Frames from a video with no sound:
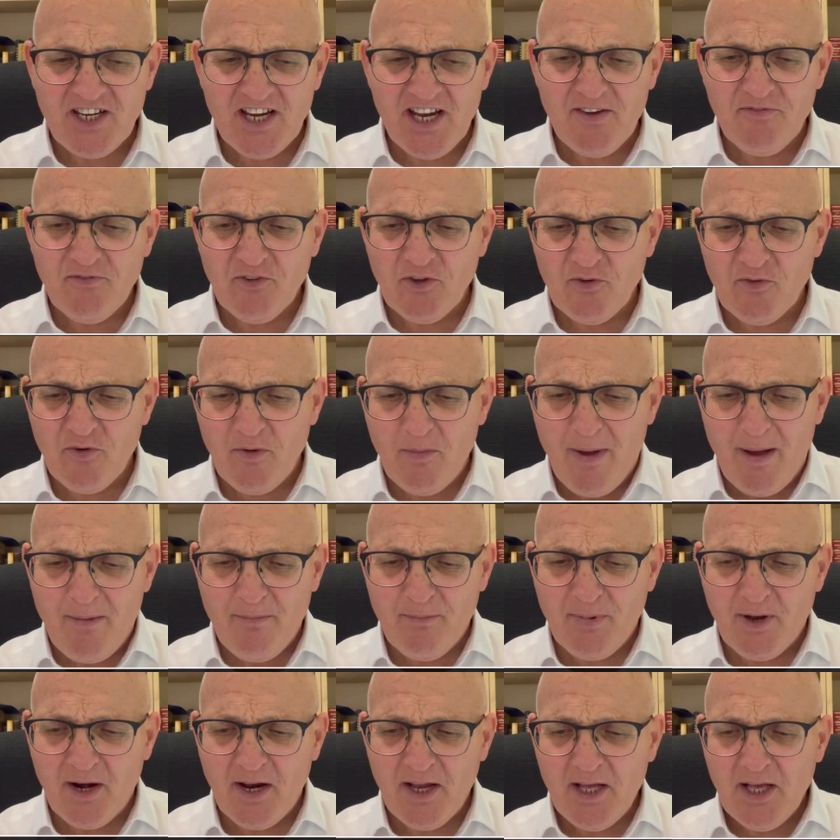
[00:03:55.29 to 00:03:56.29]
If you
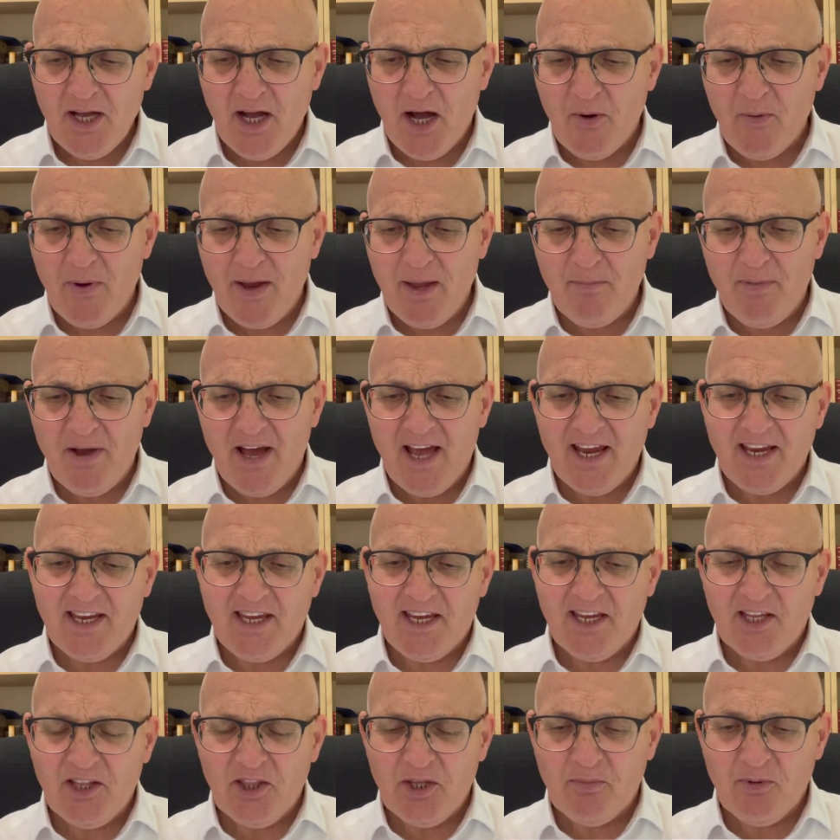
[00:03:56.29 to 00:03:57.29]
remember away back
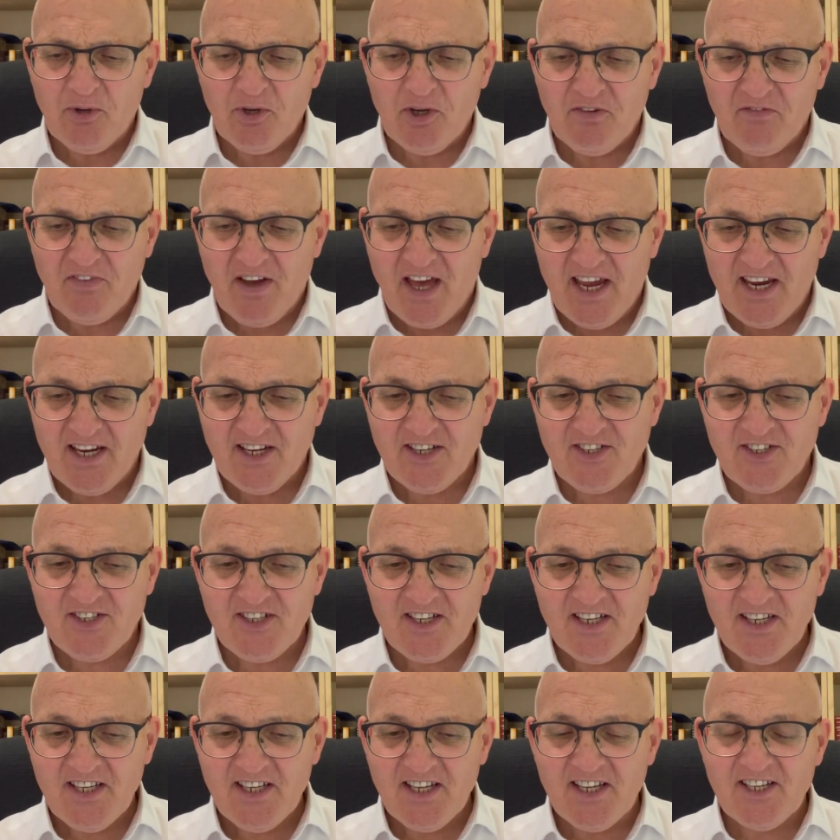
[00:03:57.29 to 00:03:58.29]
in the book of Acts,
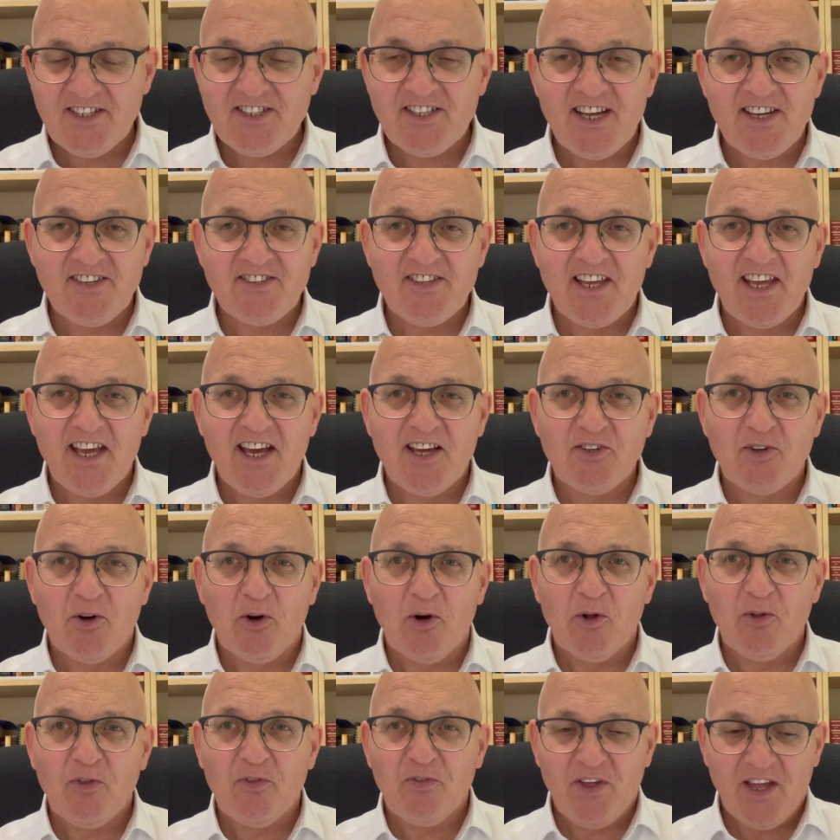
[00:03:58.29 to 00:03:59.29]
it says they had
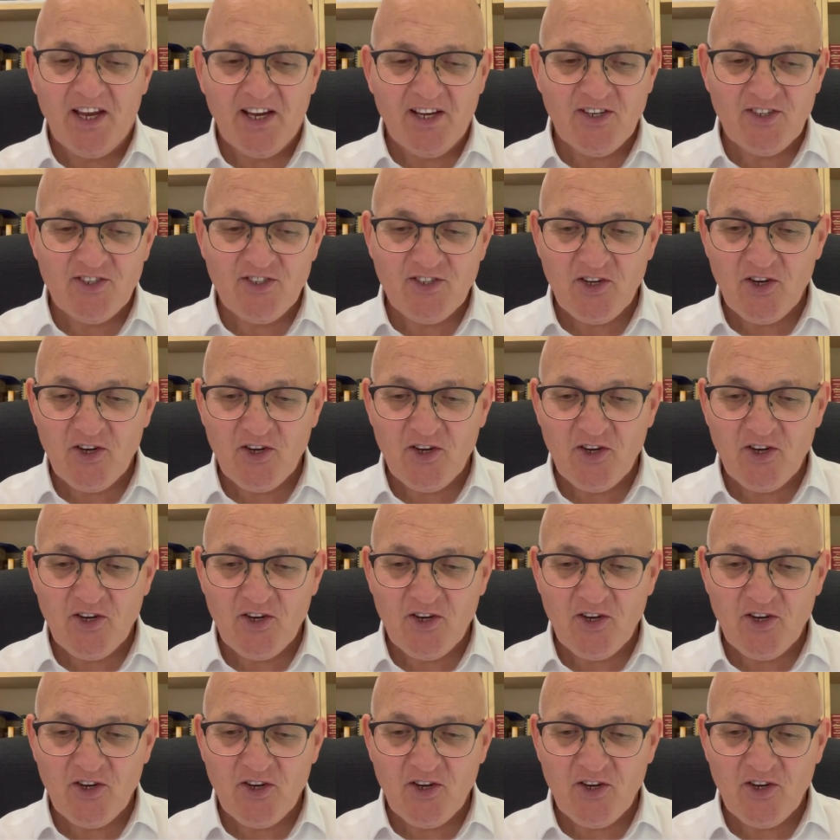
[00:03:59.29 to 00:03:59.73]
all things